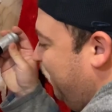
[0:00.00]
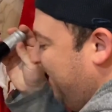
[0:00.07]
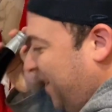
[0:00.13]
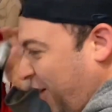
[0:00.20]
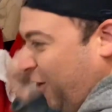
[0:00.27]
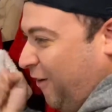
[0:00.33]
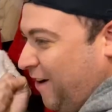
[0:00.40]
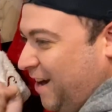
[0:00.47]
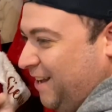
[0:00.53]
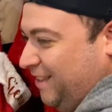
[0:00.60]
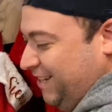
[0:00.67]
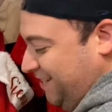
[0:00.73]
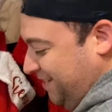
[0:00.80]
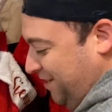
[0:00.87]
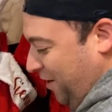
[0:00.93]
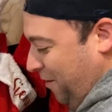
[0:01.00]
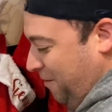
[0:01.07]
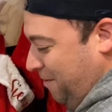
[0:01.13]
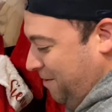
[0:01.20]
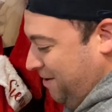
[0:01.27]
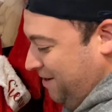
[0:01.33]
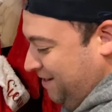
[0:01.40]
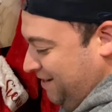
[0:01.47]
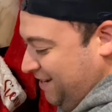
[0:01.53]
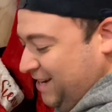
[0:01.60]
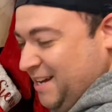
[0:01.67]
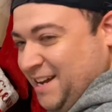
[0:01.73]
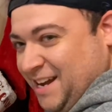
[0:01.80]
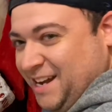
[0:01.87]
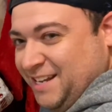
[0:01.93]
All right, let's go.
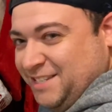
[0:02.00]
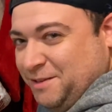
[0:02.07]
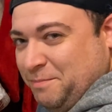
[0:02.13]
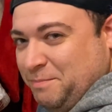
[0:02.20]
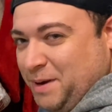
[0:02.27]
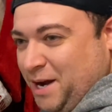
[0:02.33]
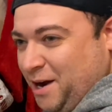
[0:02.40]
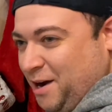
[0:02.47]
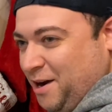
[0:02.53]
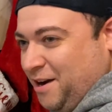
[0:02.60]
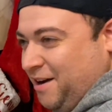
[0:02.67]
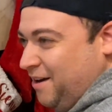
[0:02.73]
Get some beer.